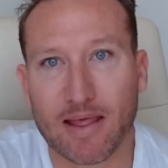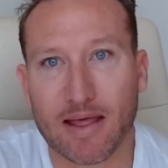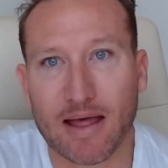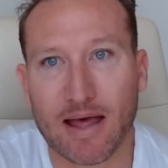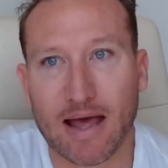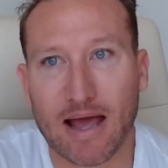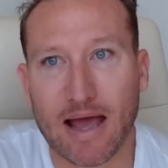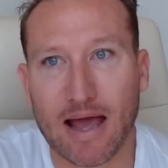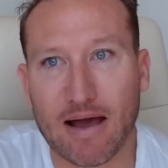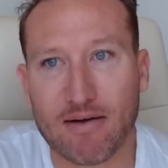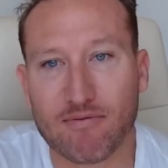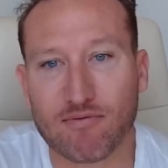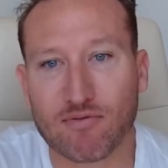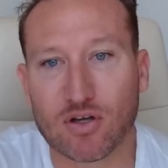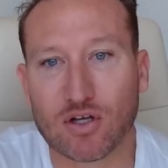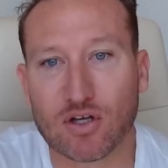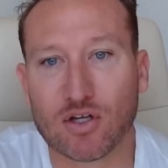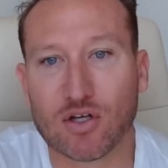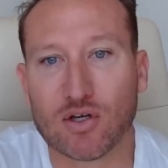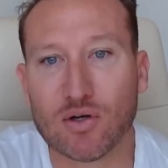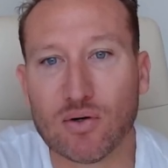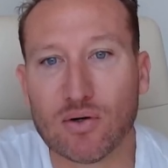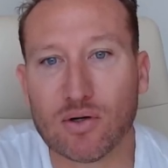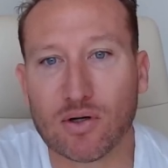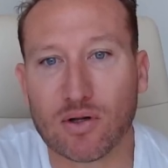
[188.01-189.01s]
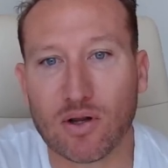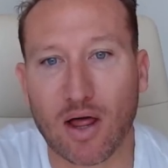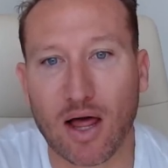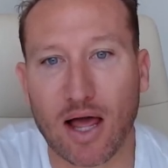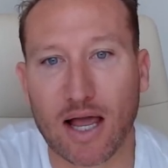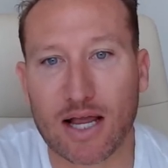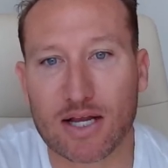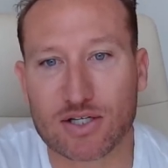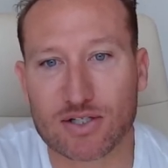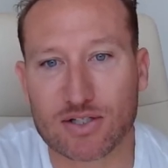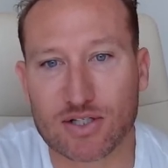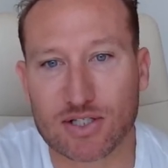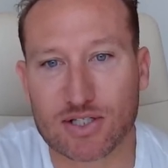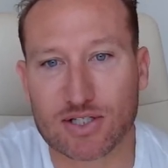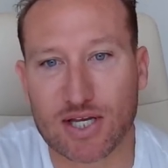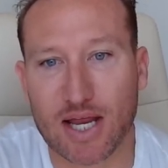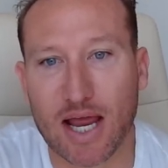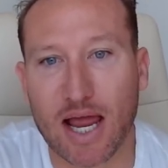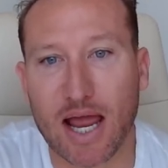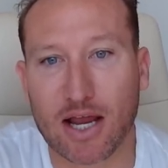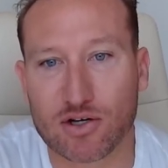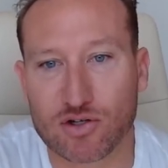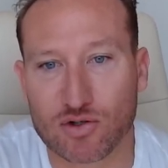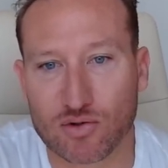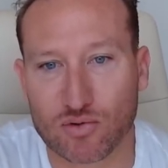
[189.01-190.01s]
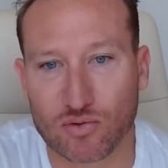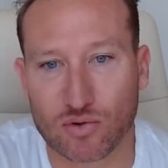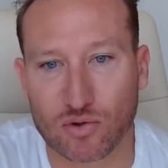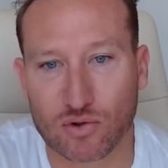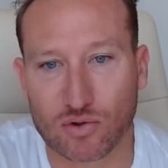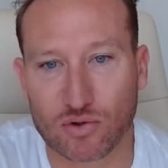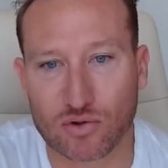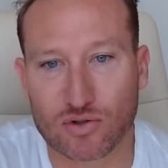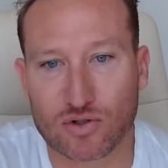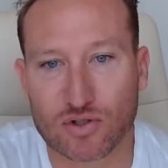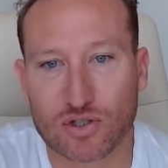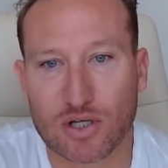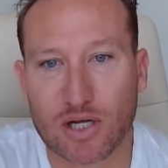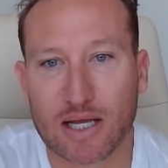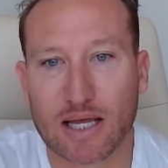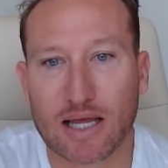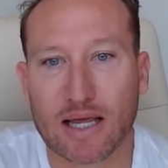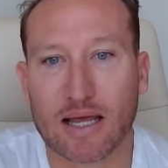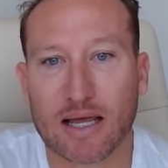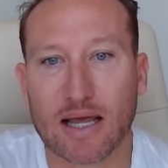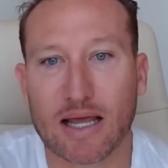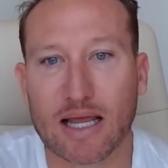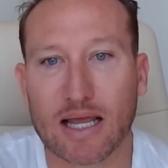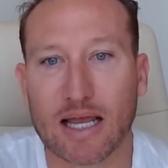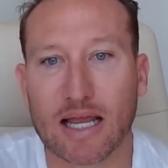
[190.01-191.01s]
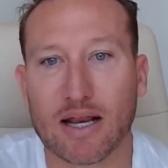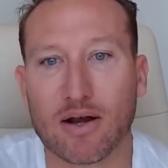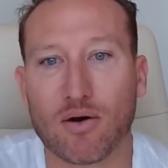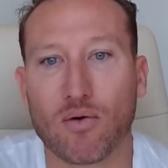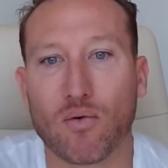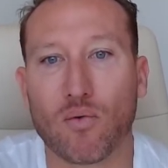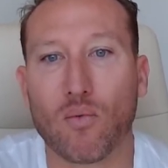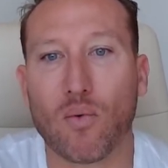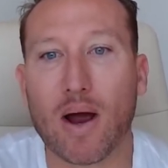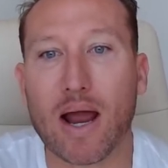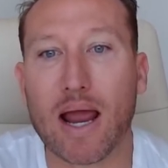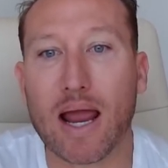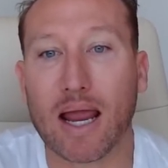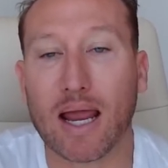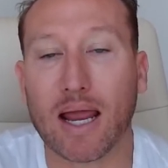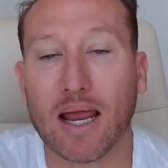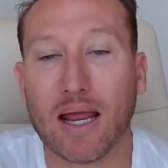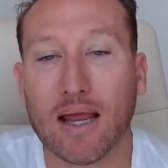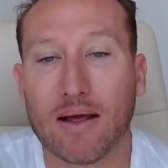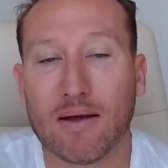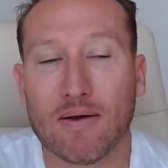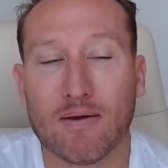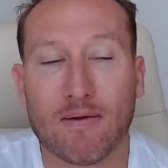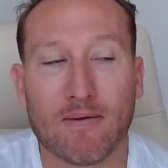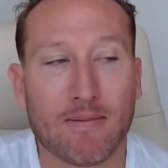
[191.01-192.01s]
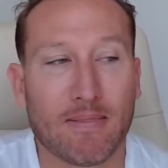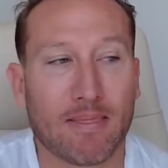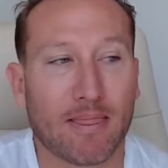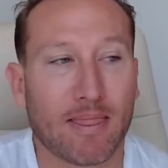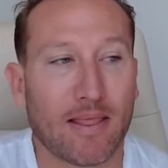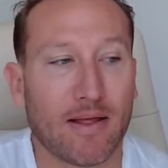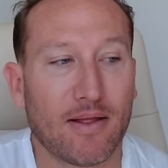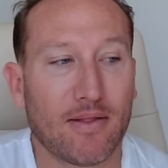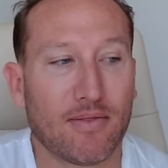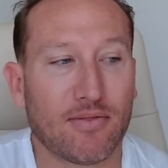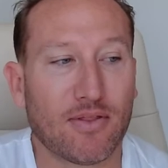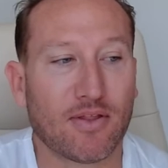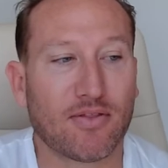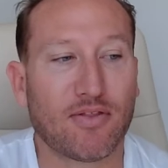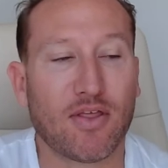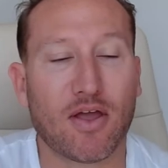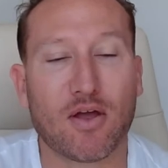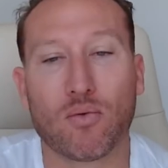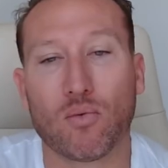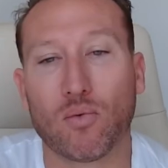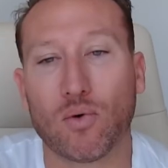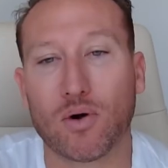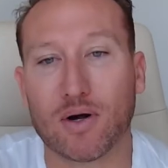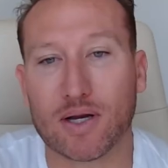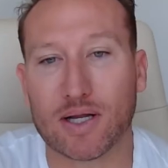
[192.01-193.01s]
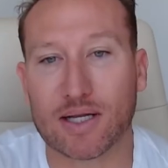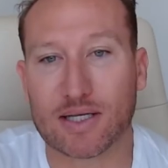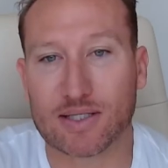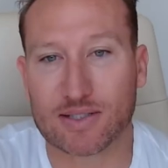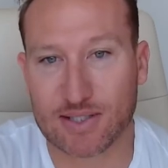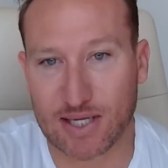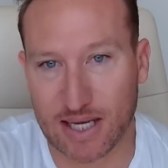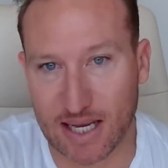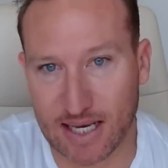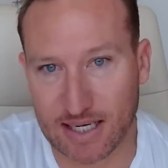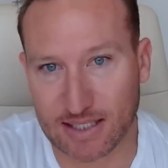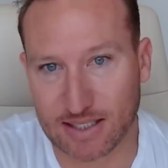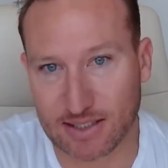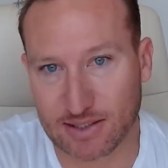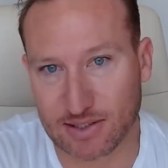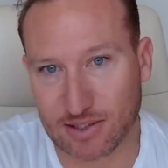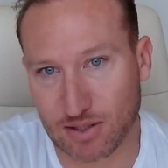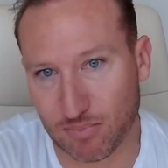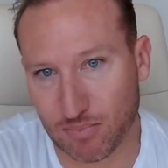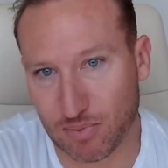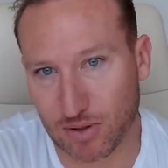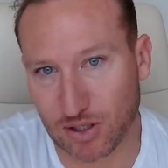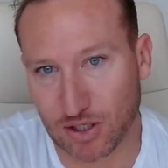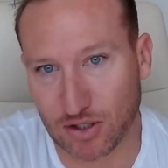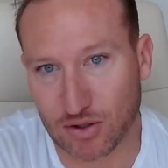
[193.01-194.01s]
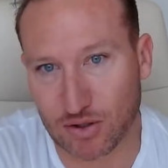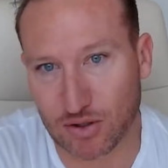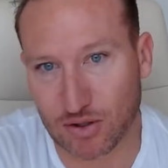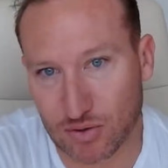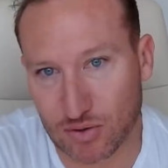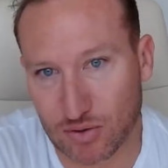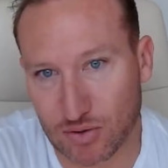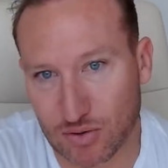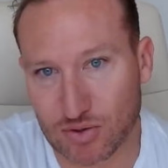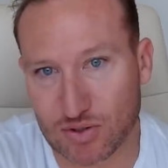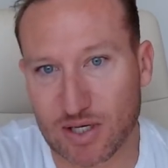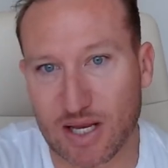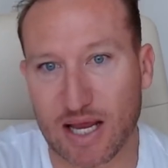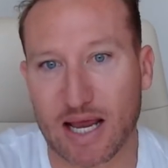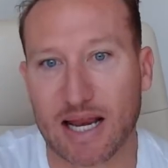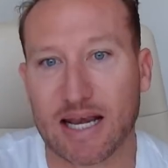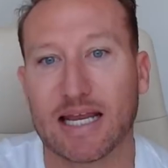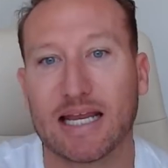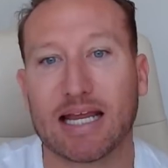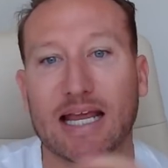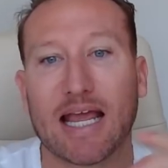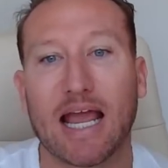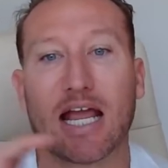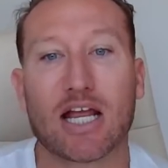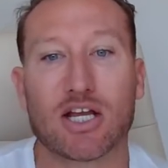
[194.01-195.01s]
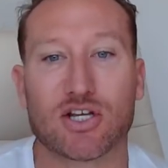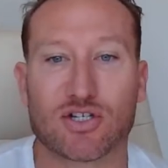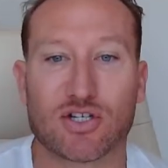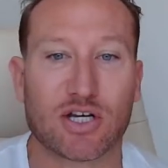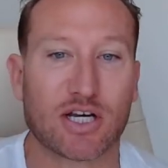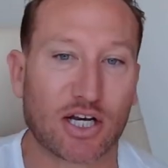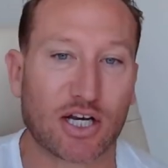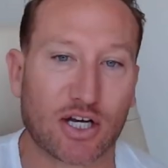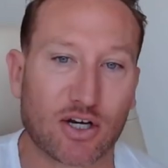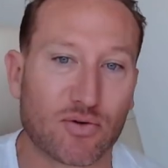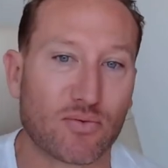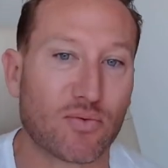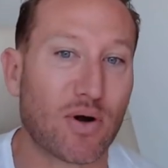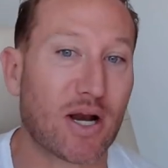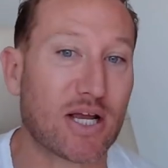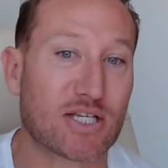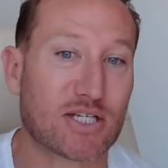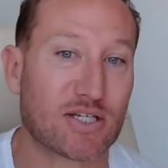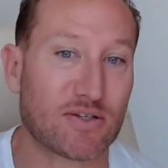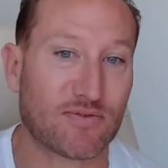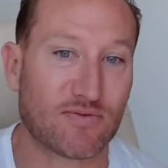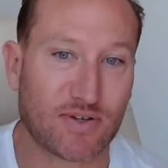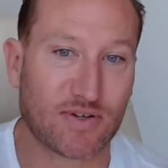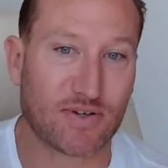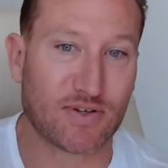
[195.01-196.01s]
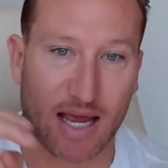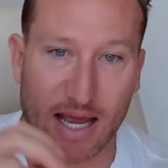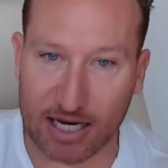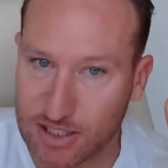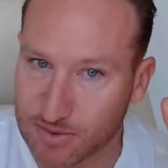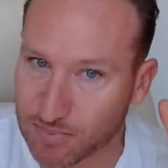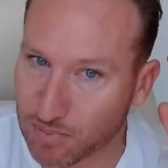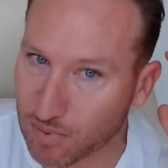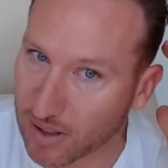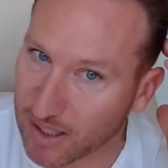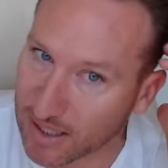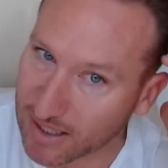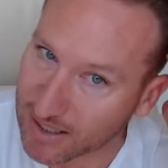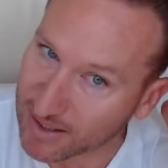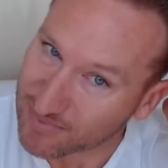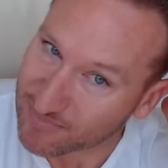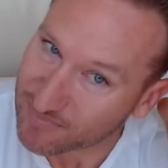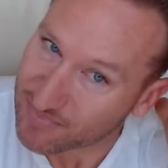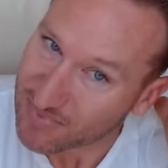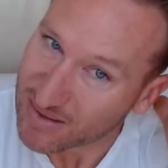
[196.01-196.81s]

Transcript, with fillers: have utilized the tax rules in a way that they weren't intended to be used and engaged in aggressive tax planning.